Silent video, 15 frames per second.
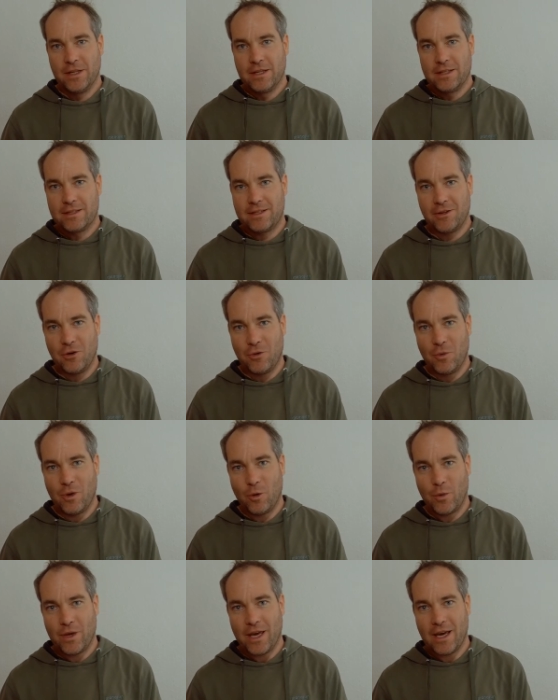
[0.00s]
So
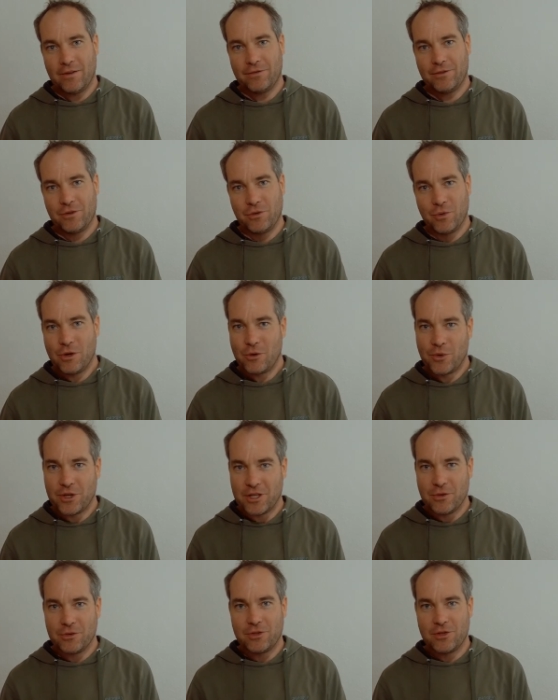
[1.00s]
we have to
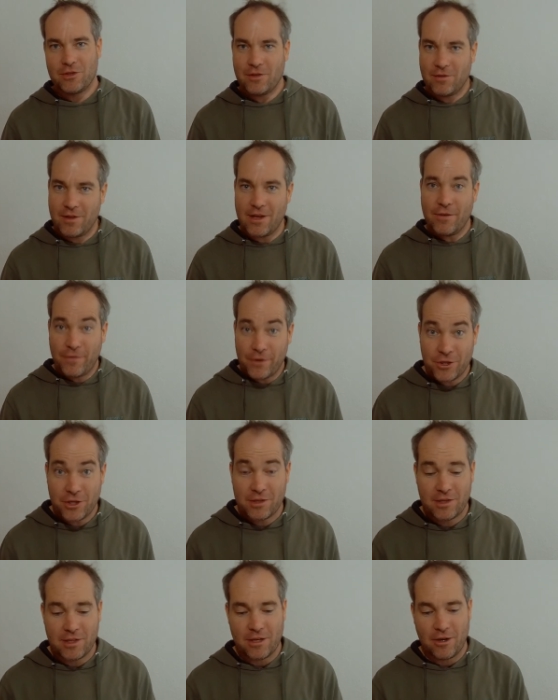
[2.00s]
reduce the
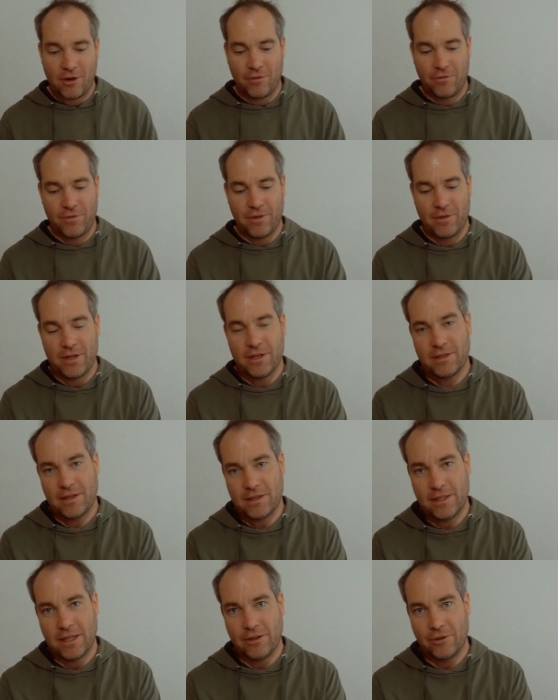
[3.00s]
efficiency of these
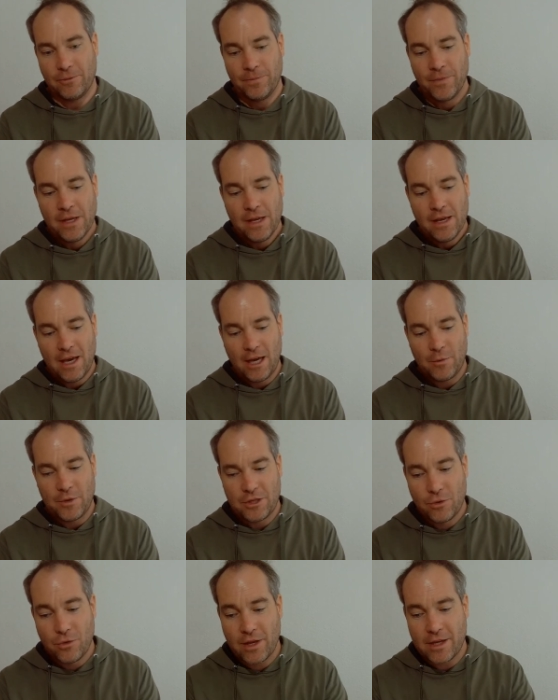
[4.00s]
antenna. And we
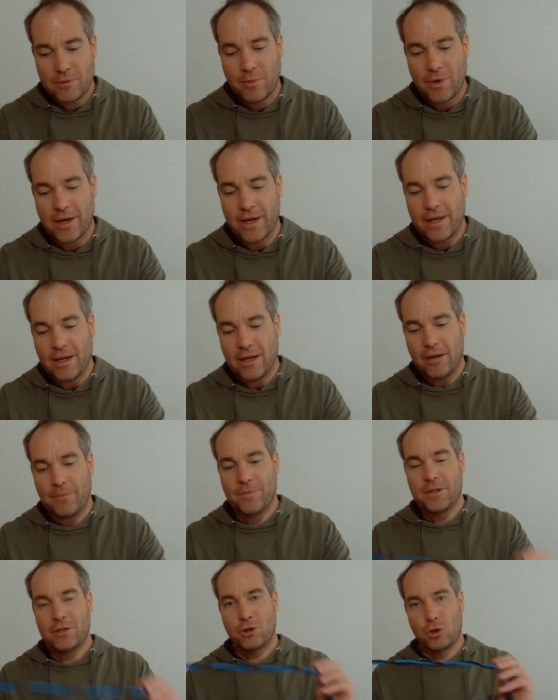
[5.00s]
do that by
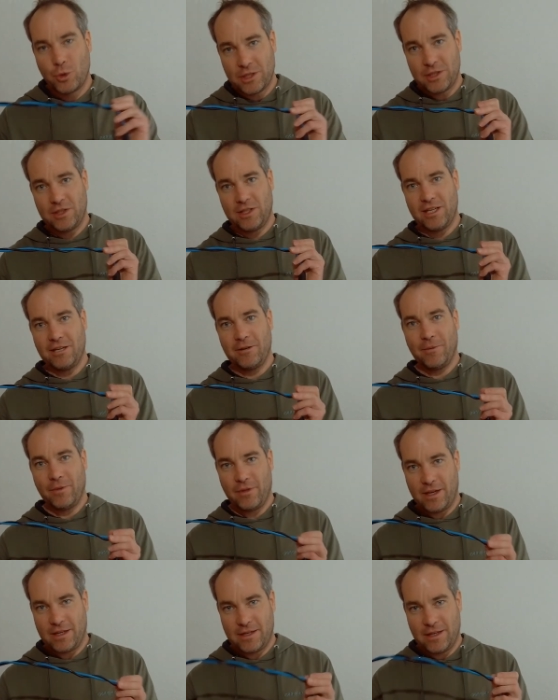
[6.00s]
twisting
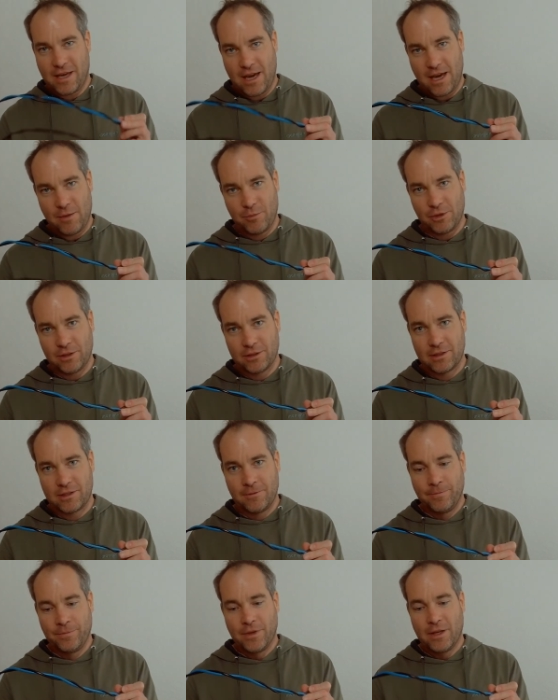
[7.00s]
that
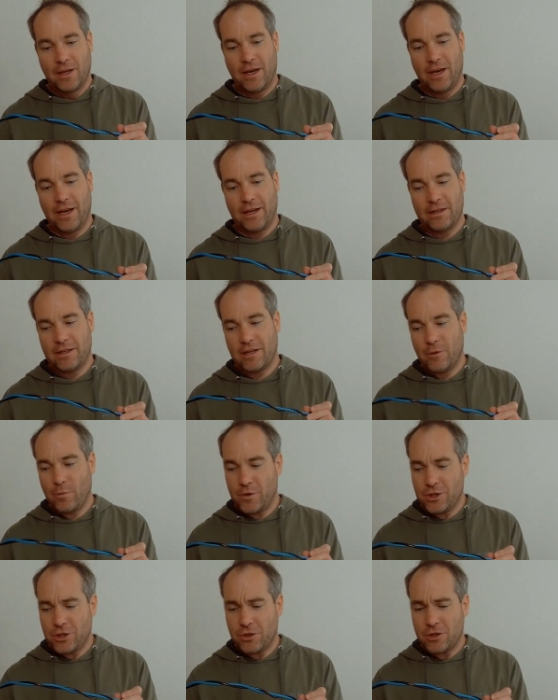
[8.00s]
cables, and
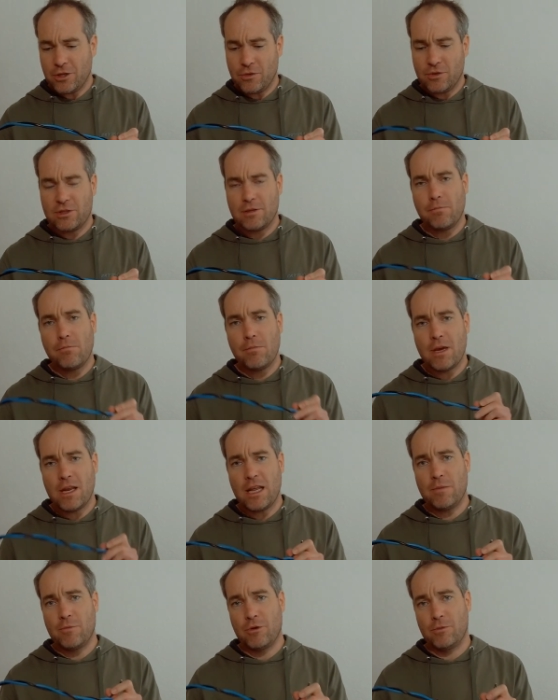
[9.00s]
we should use
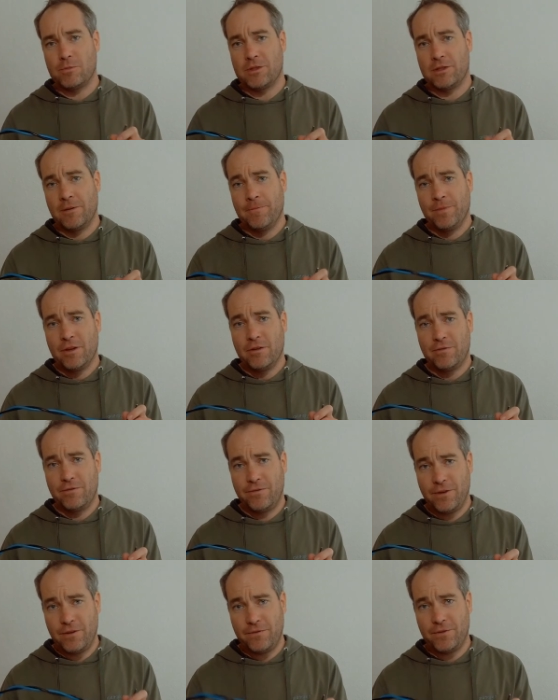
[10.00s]
minimums
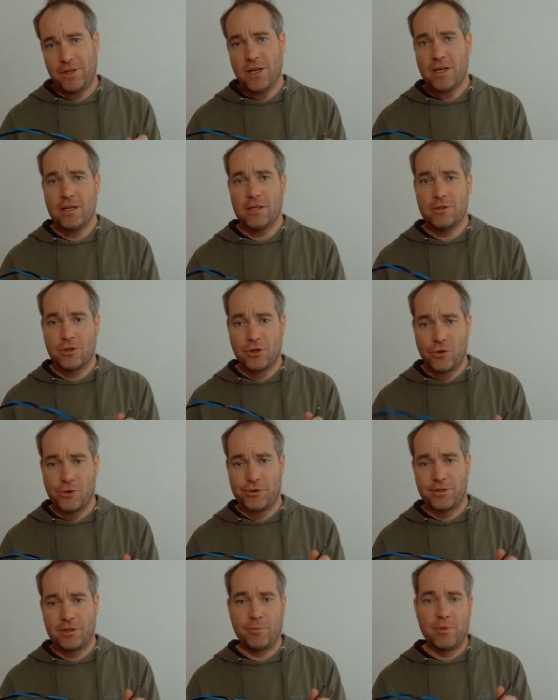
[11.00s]
15
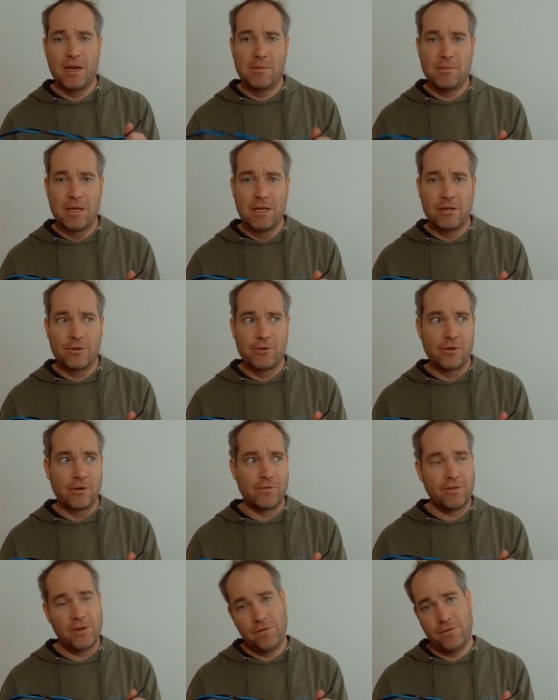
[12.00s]
turns per meter
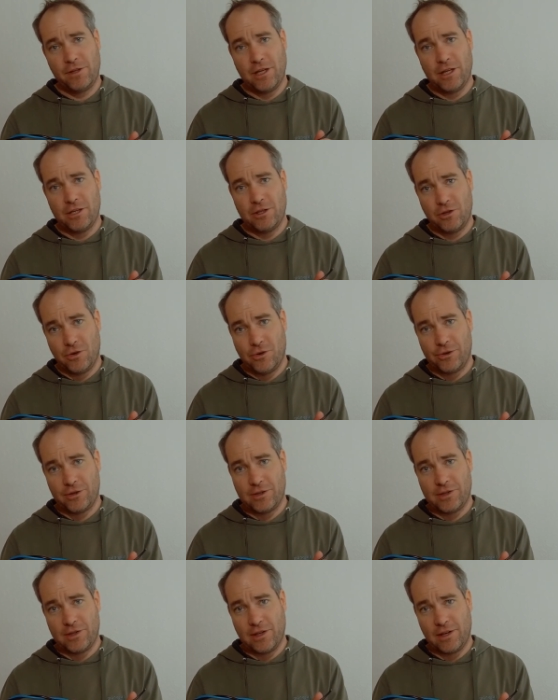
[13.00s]
or 15
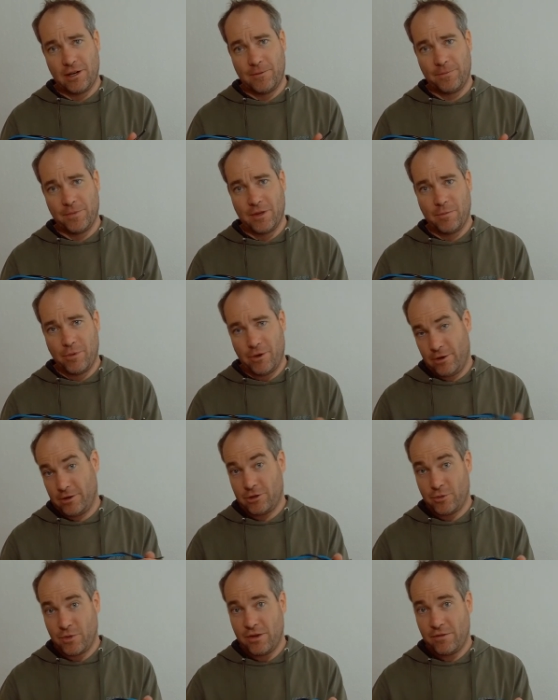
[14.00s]
turns per
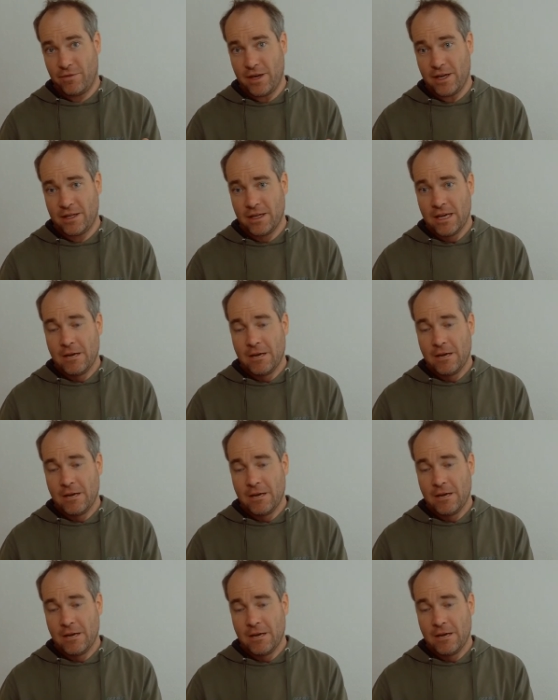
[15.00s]
3 feet,